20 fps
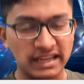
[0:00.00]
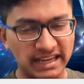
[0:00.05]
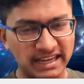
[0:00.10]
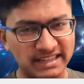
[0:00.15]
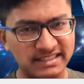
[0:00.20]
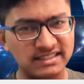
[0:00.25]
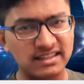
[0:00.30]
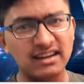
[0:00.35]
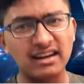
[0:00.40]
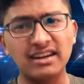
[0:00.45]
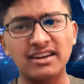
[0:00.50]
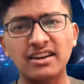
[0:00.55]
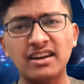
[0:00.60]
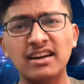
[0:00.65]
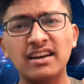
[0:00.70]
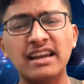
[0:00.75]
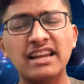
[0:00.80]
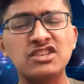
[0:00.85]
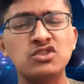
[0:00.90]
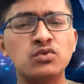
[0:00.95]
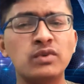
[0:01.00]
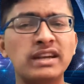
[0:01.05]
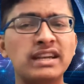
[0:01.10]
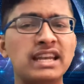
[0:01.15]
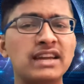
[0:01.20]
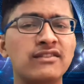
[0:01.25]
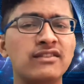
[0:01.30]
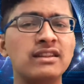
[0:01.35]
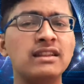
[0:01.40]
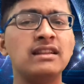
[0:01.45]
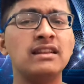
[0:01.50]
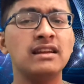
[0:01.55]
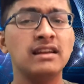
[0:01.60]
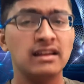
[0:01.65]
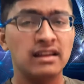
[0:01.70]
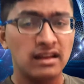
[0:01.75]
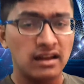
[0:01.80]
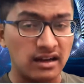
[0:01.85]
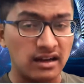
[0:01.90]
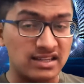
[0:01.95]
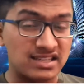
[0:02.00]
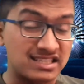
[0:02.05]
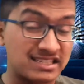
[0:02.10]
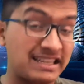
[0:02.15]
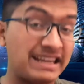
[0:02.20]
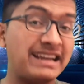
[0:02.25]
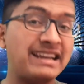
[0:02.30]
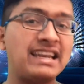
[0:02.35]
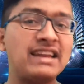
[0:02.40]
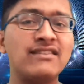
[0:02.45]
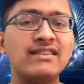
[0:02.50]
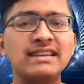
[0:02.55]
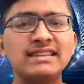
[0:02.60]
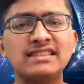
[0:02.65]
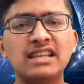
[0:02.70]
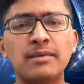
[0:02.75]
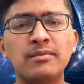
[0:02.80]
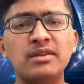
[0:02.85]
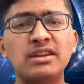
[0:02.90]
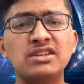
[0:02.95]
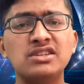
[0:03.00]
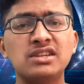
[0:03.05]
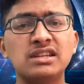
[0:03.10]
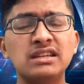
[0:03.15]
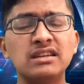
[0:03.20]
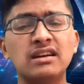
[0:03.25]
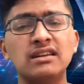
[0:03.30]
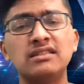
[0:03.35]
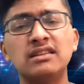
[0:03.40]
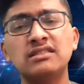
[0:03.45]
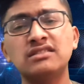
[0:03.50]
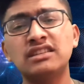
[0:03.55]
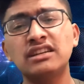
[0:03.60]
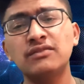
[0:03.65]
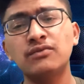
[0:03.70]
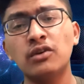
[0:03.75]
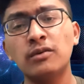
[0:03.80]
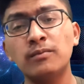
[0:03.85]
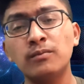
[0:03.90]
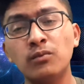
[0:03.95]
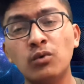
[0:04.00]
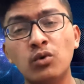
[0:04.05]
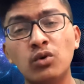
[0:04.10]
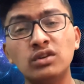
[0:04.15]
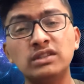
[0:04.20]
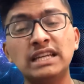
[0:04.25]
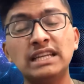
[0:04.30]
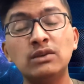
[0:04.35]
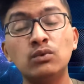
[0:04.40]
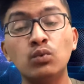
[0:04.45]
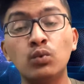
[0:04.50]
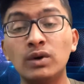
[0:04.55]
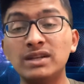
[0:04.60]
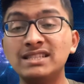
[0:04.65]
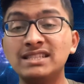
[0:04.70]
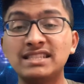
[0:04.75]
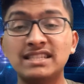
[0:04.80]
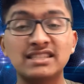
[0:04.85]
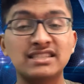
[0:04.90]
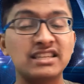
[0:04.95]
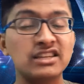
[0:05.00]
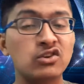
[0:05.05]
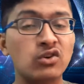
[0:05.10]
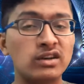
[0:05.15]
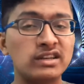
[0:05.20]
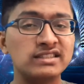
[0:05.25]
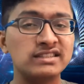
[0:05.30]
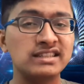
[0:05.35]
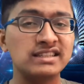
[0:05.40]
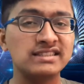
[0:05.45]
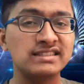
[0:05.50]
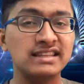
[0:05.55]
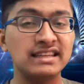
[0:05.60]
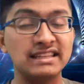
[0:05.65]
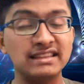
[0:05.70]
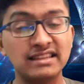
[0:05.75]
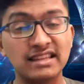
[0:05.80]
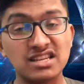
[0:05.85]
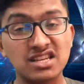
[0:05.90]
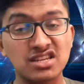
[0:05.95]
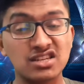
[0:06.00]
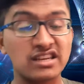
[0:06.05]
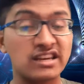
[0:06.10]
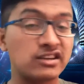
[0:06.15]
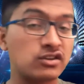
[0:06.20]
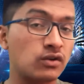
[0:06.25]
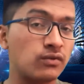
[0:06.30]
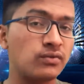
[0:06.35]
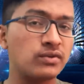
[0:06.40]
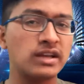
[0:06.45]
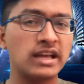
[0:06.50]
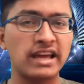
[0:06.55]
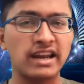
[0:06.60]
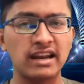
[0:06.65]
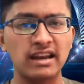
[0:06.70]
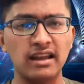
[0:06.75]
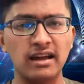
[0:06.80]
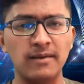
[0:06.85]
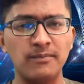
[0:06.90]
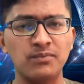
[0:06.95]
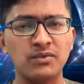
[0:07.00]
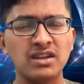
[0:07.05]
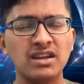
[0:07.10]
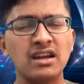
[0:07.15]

It is an undergraduate level, state level examination conducted for more than 160 colleges in the state of Kerala.